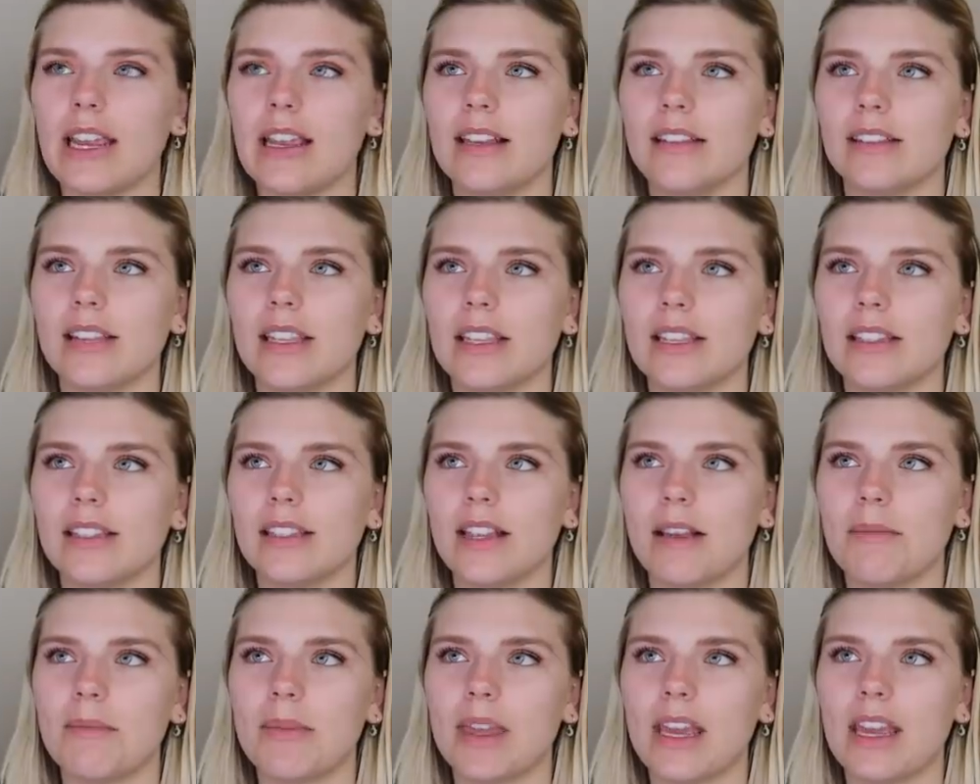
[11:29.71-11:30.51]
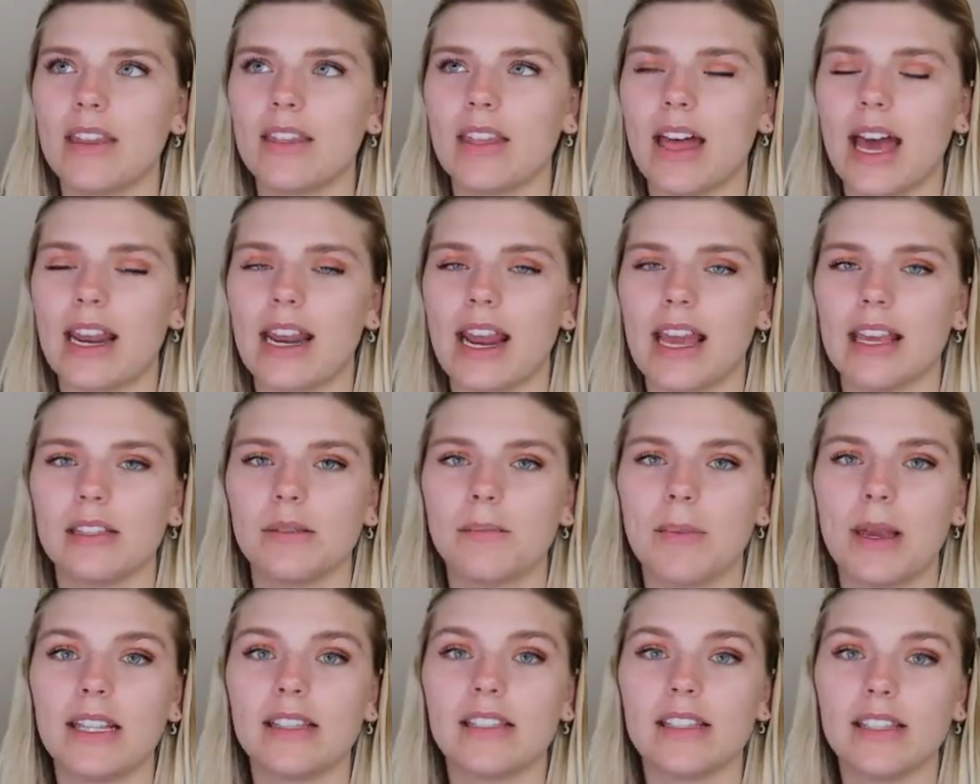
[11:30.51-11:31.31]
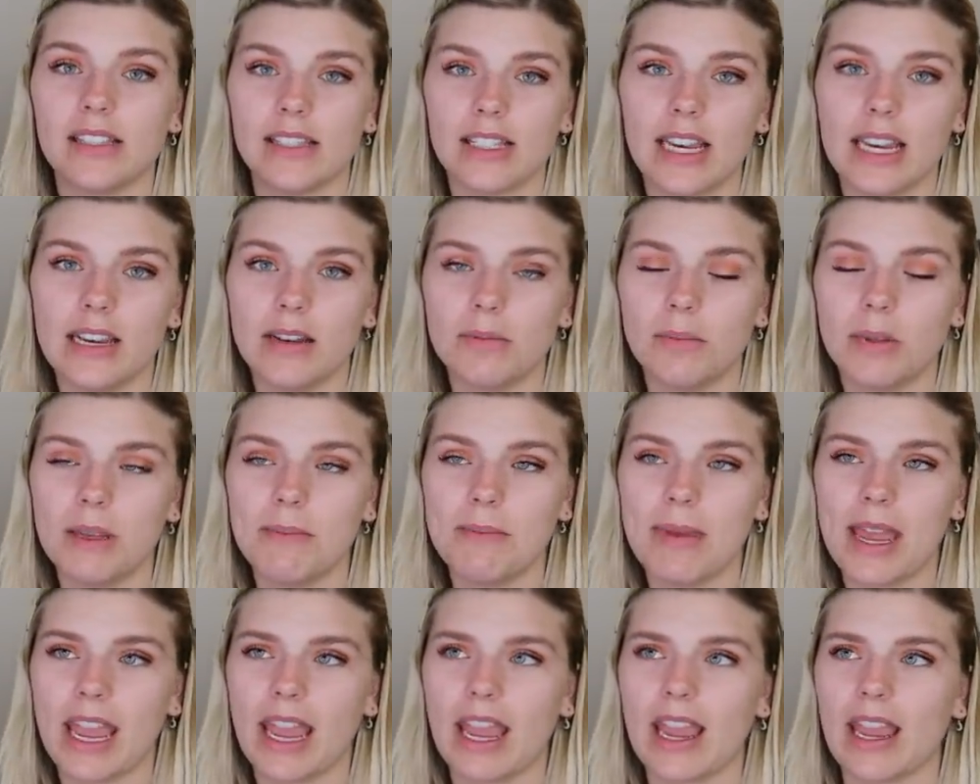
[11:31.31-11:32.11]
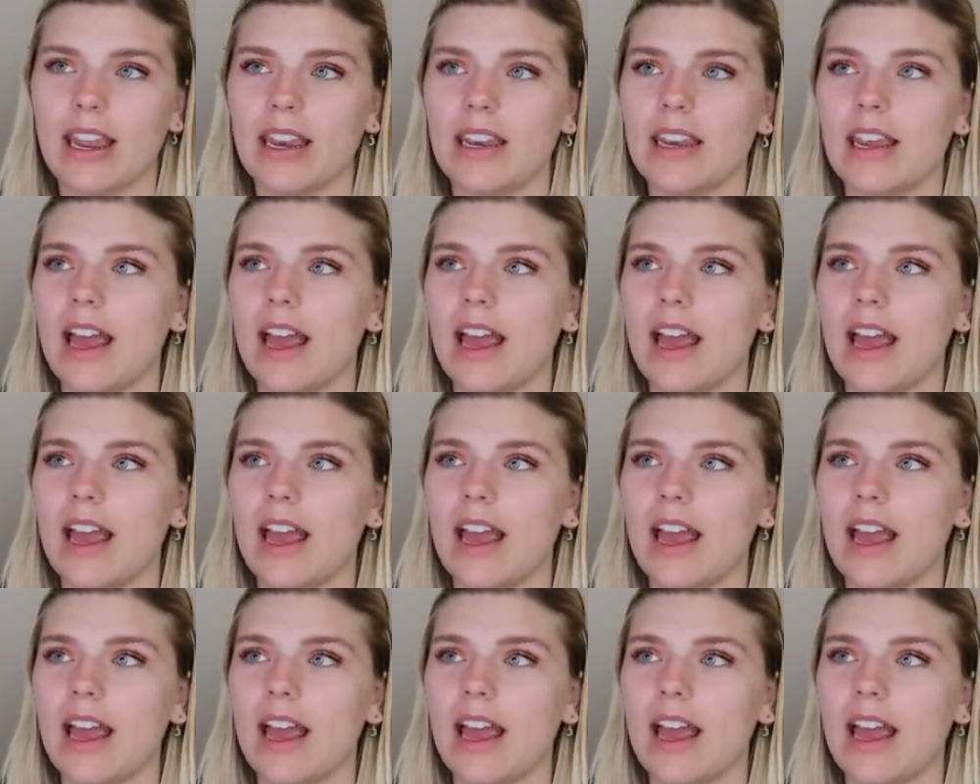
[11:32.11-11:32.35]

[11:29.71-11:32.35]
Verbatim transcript: is this something that has been sustainably made?